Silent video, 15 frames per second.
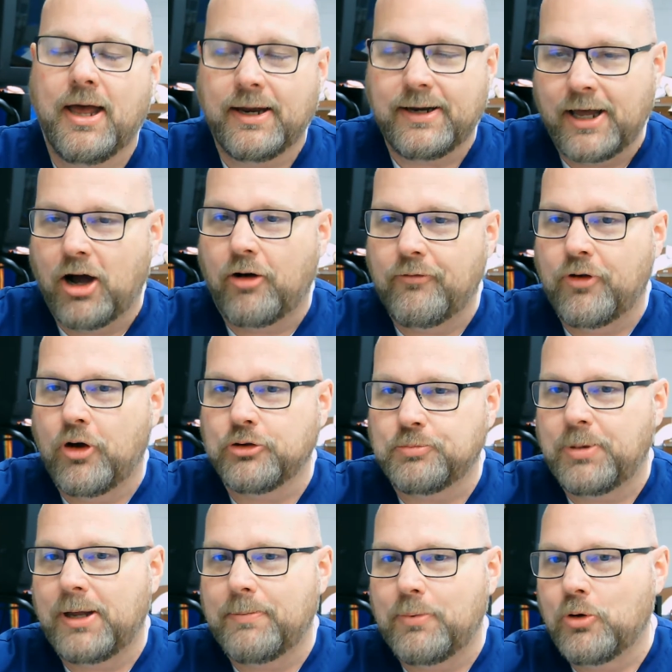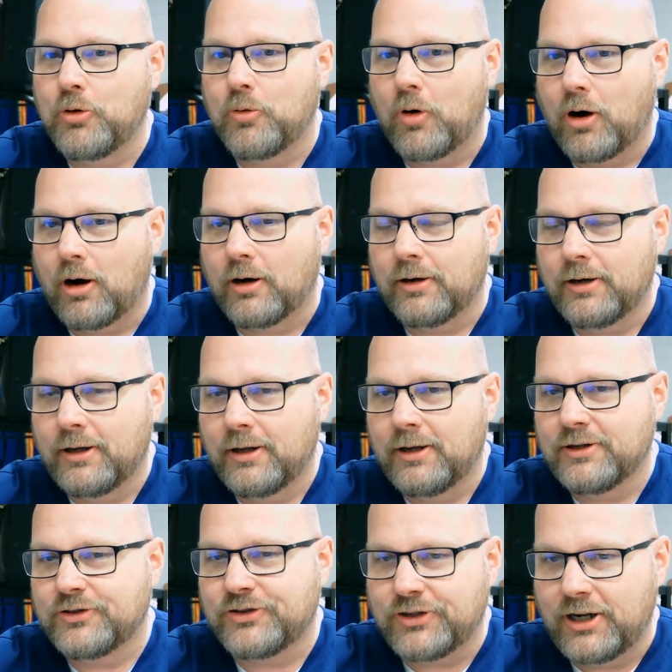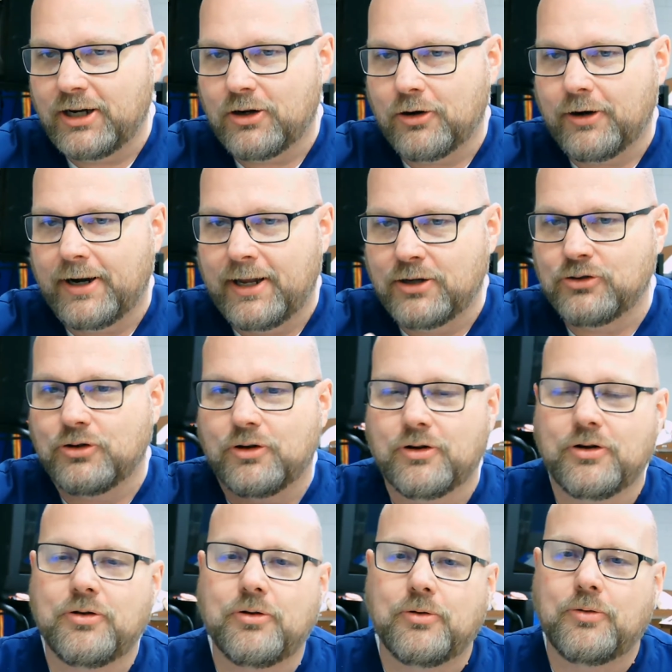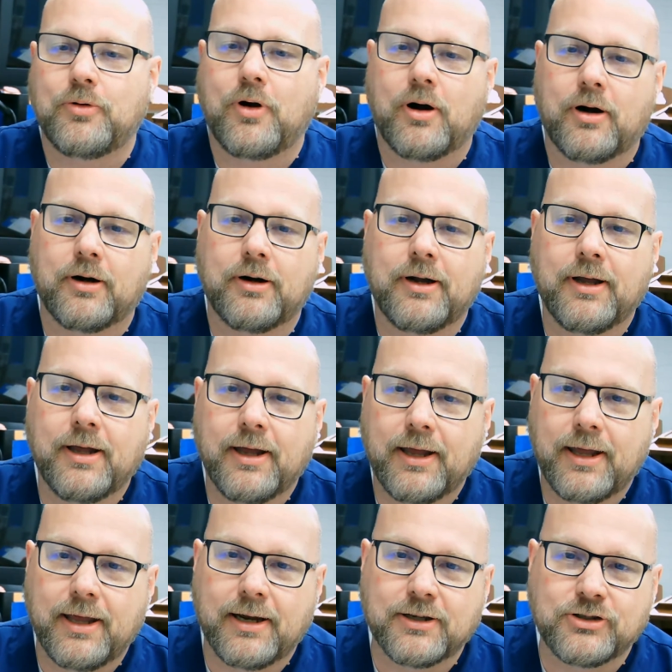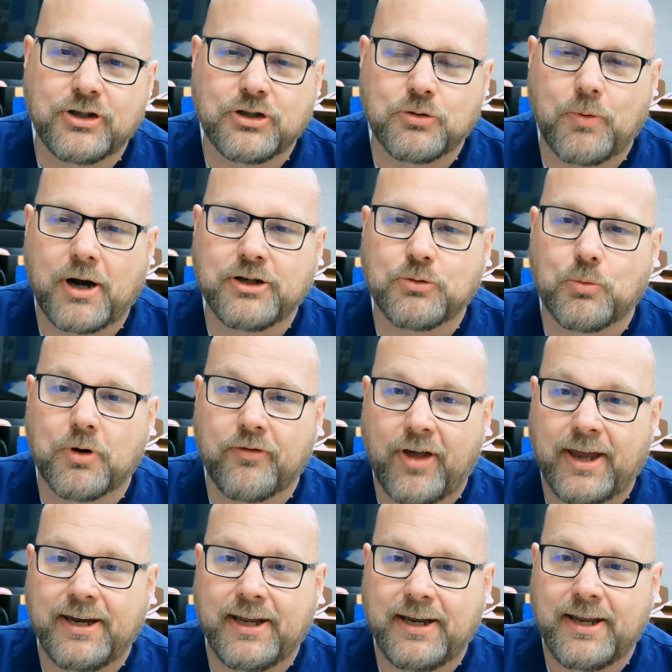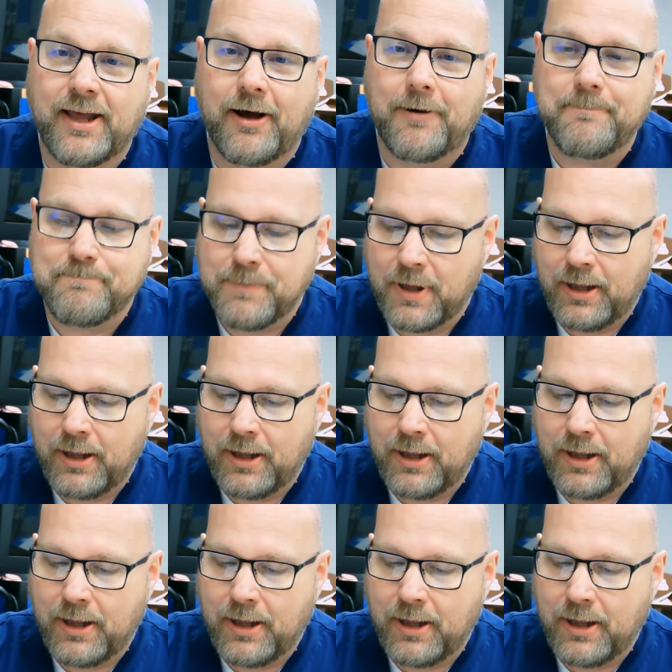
to help those people who are sick or injured, who are in a situation where they need help.